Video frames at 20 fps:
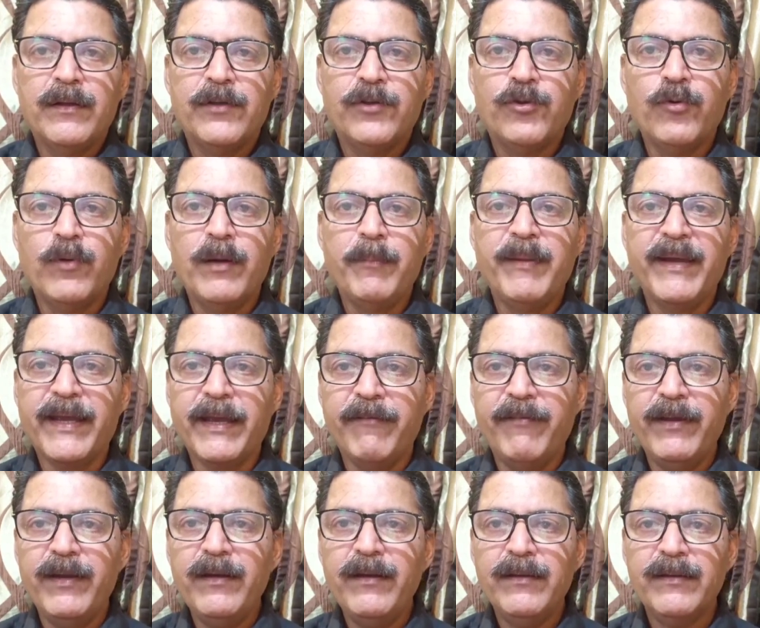You will be
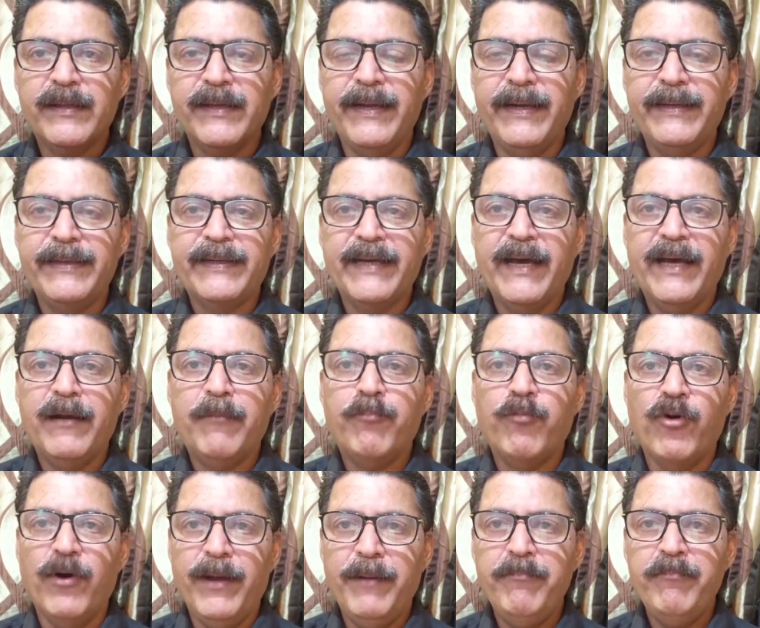given the entire
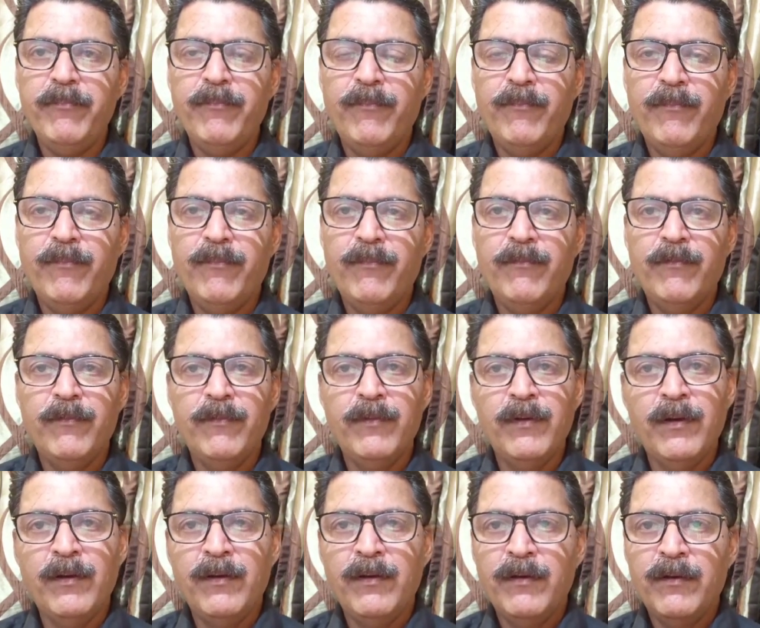poem
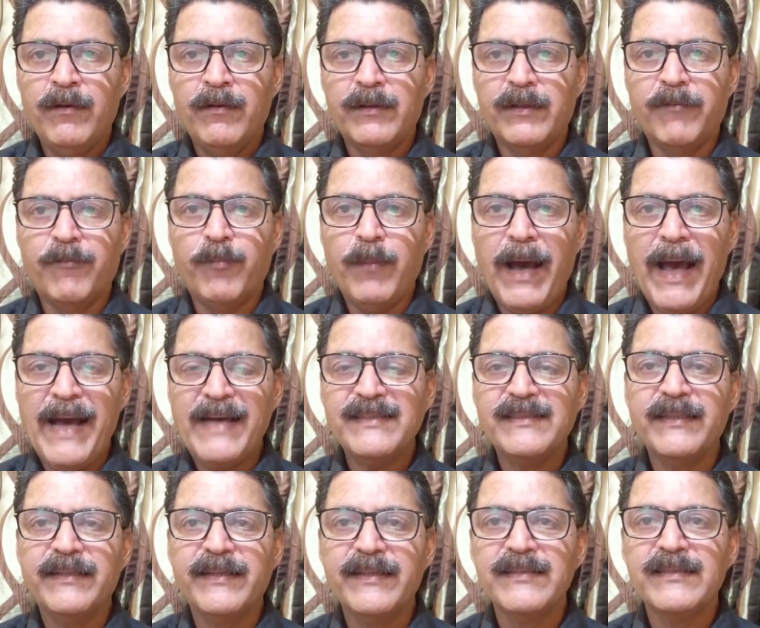
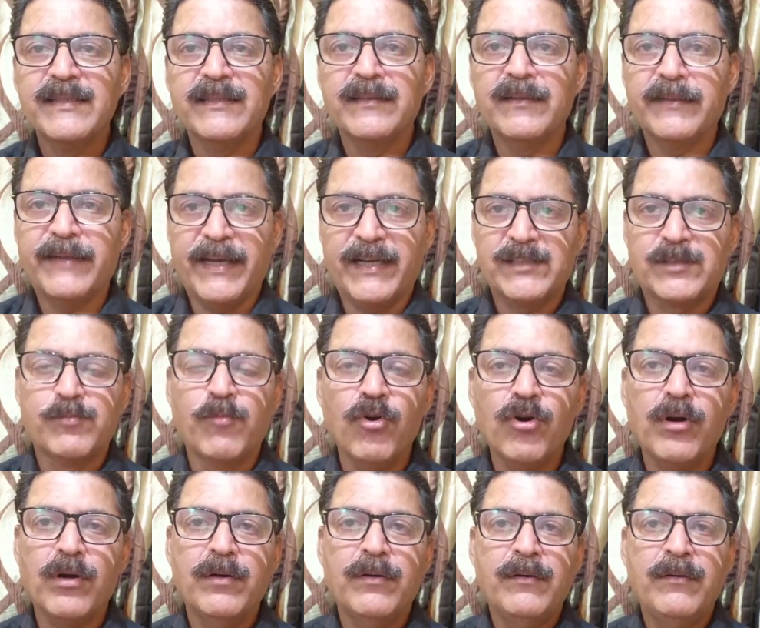as it is in the
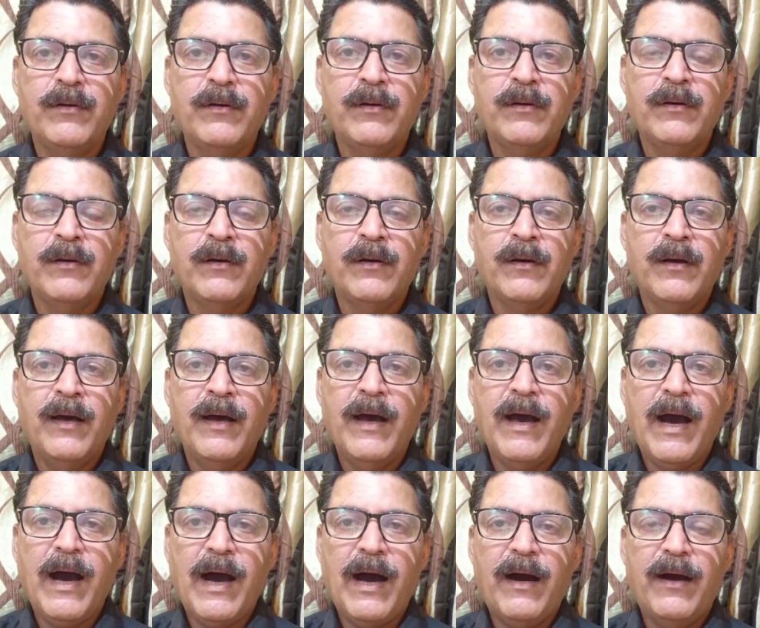textbook.
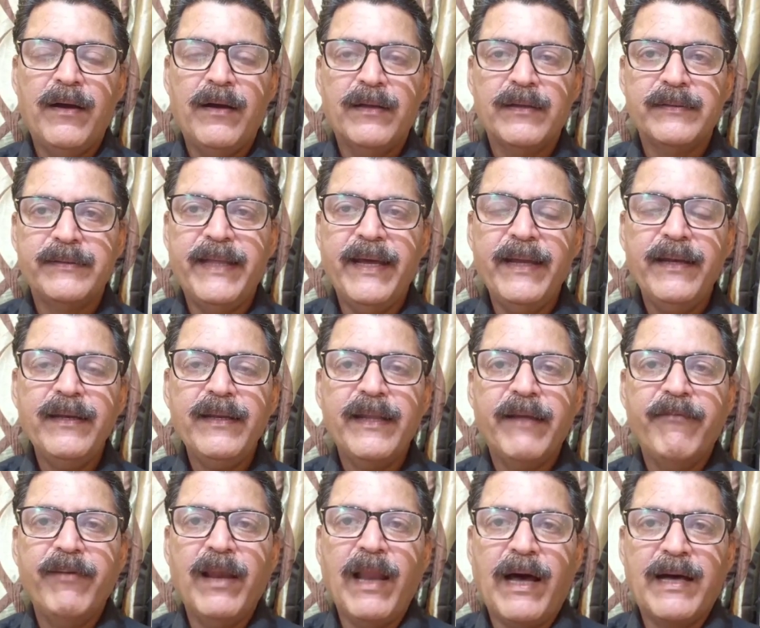Then
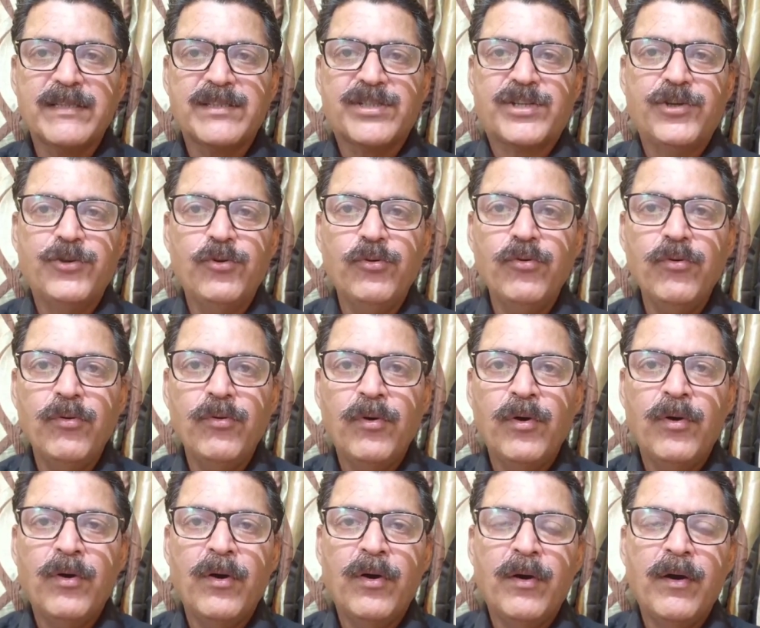they will ask you,
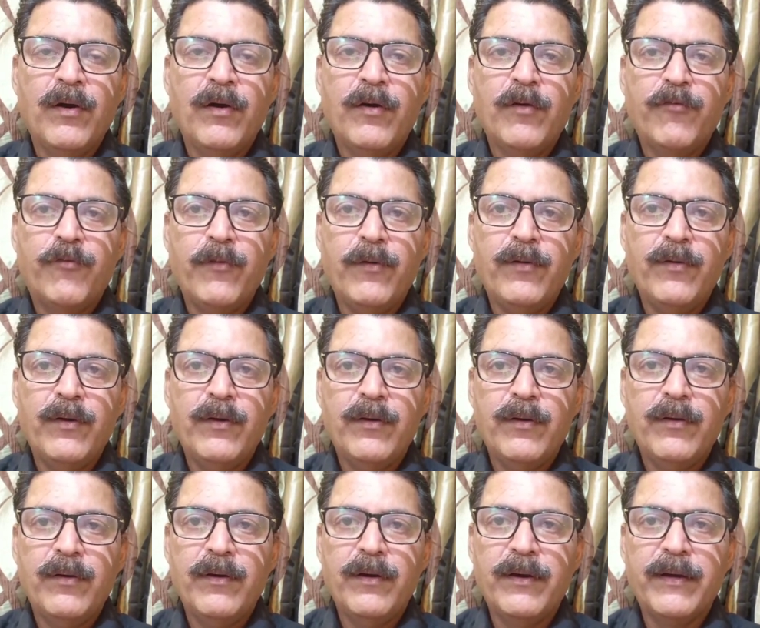
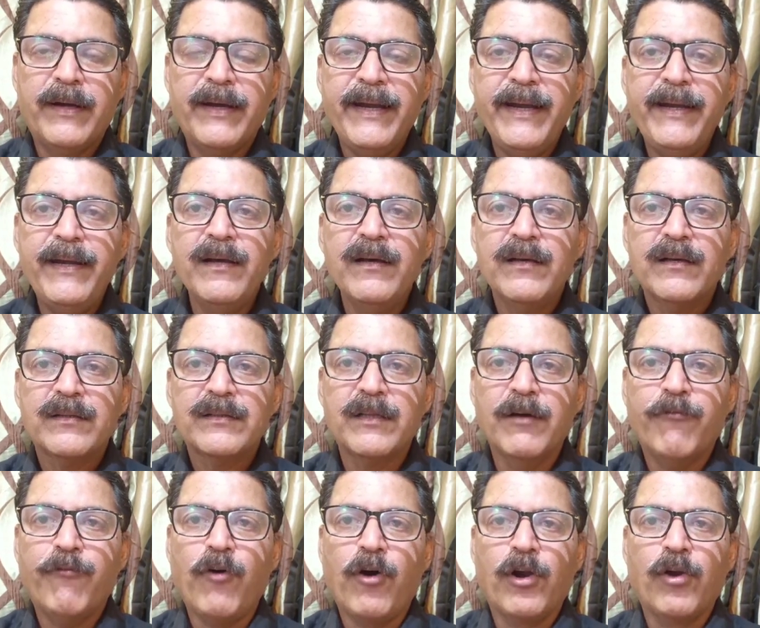read
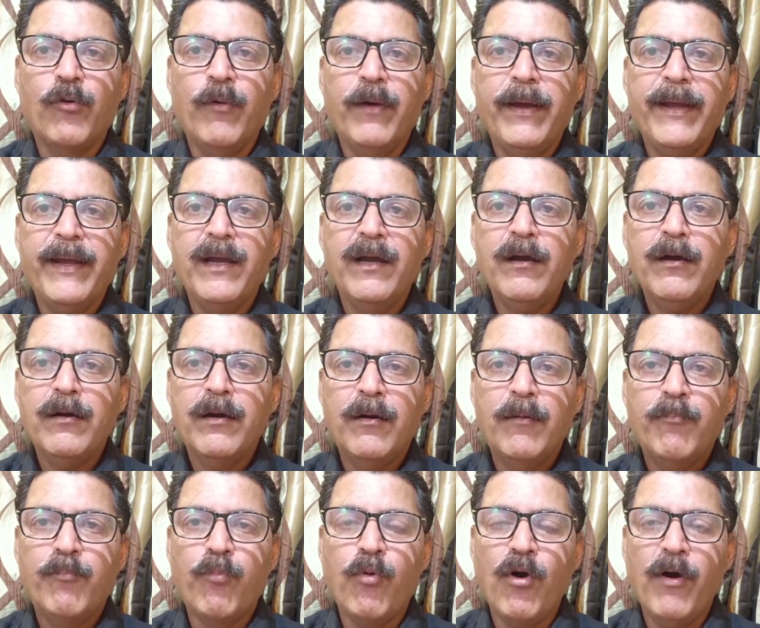the following
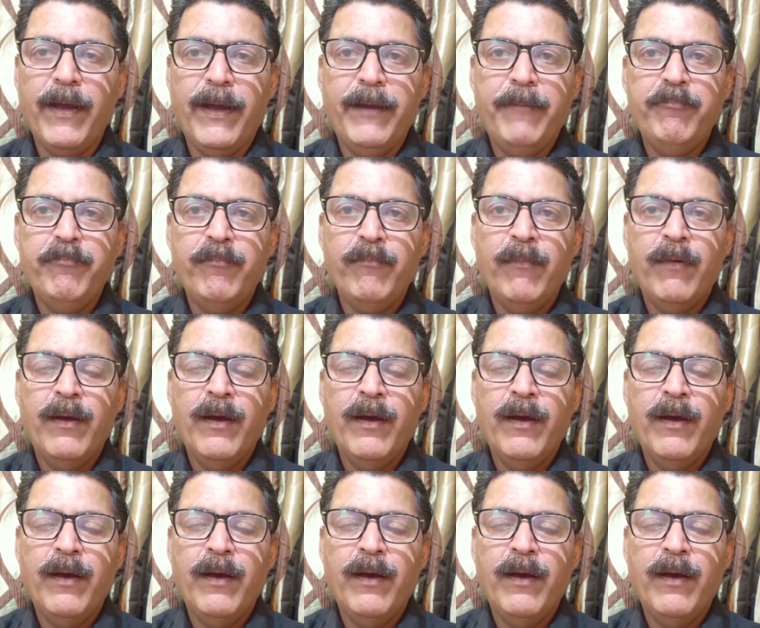poem